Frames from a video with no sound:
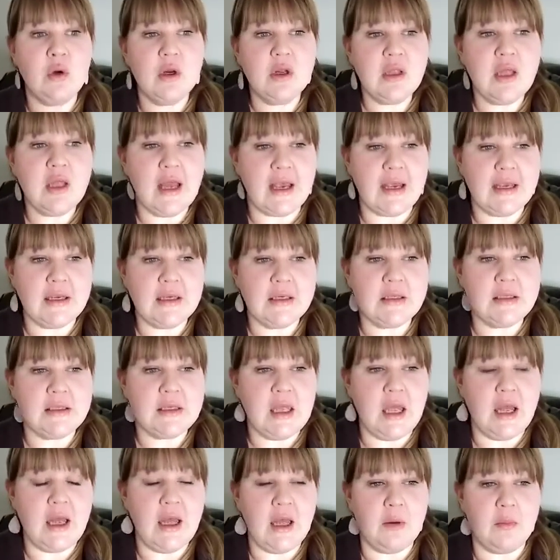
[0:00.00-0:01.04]
What I
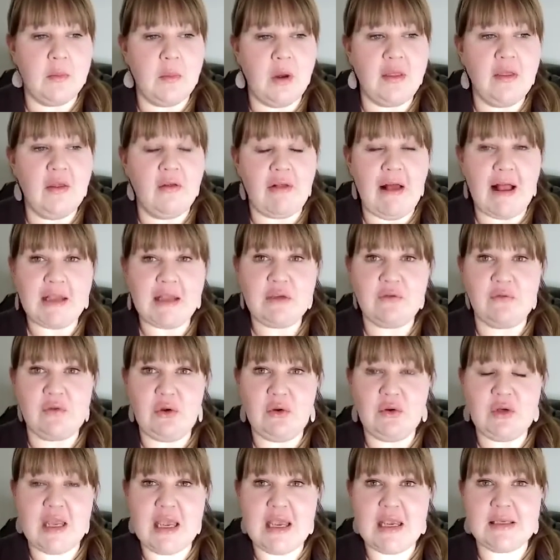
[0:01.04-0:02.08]
realized in the
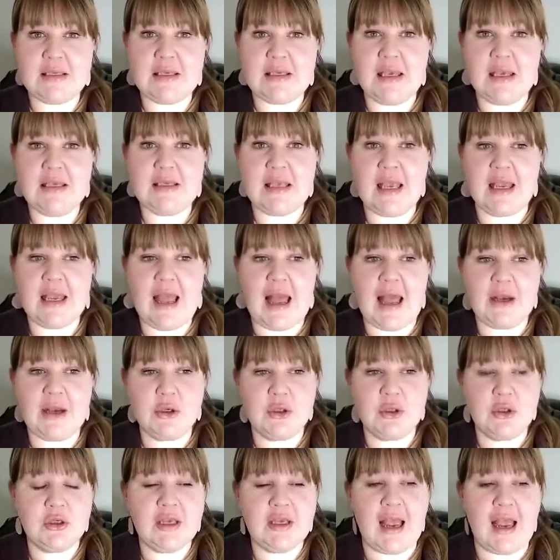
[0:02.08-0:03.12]
last few days is I
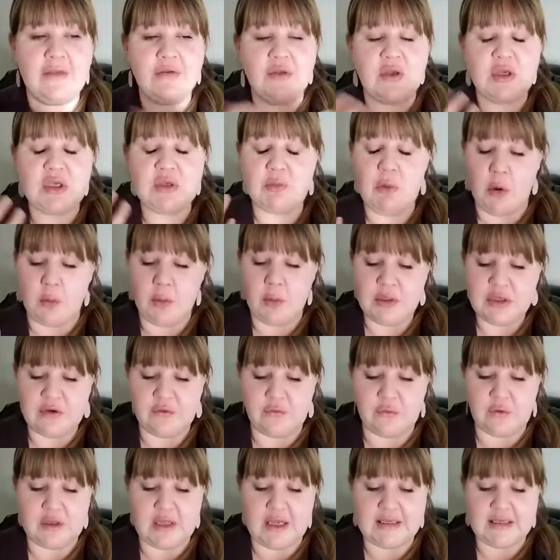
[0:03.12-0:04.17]
actually had this
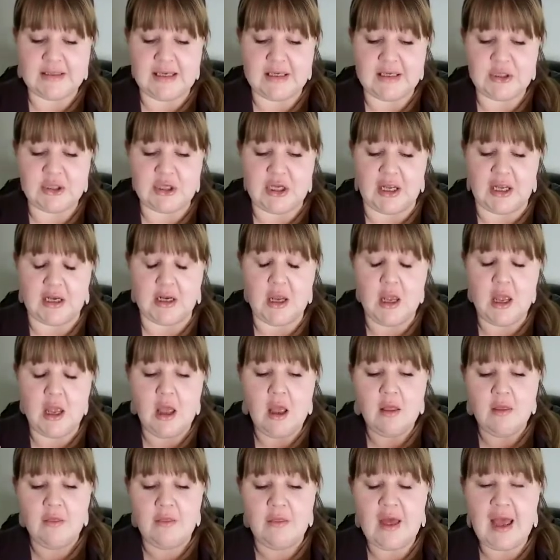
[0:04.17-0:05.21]
moment of realization
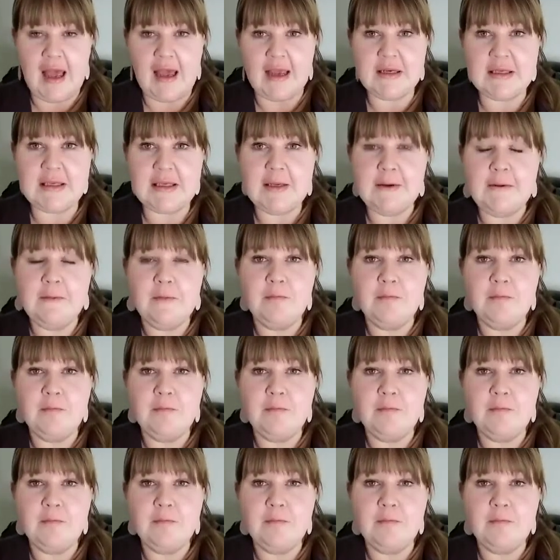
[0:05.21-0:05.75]
that